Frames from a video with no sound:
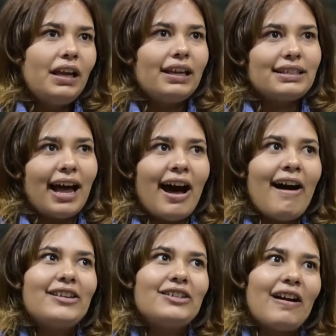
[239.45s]
it's
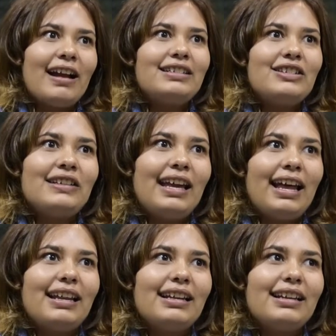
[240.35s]
hard trying
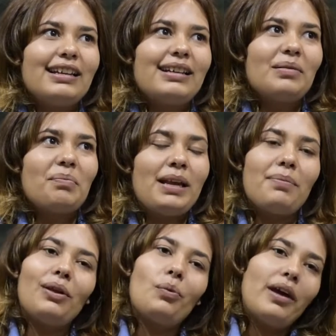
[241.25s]
get
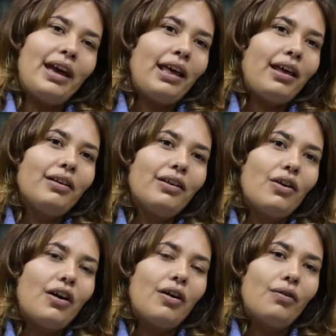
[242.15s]
people aware
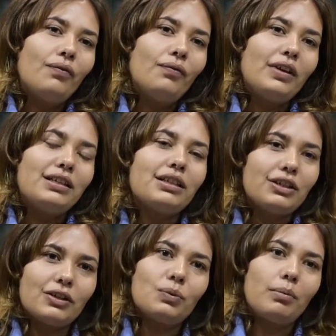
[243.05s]
of
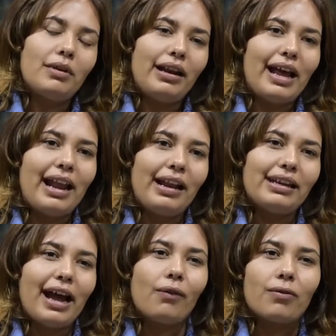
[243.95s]
Indigenous women and
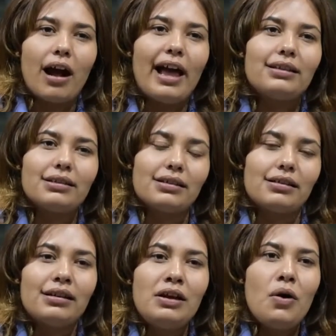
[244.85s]
our rights
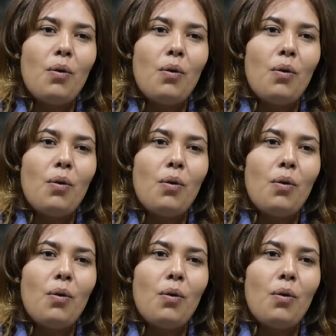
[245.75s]
and